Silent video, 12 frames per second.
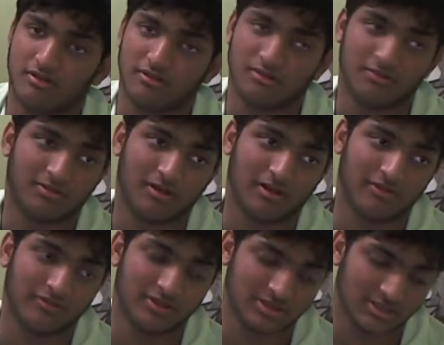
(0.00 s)
improv
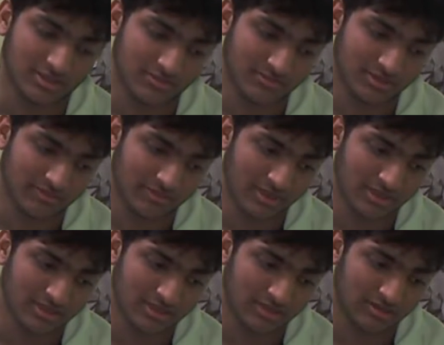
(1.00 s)
is. It's
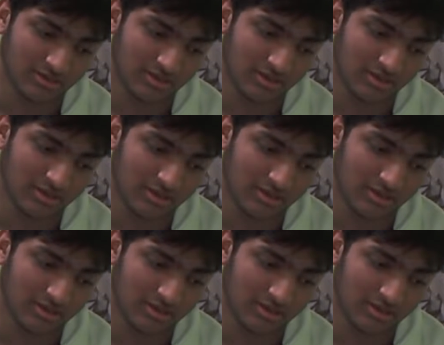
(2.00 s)
basically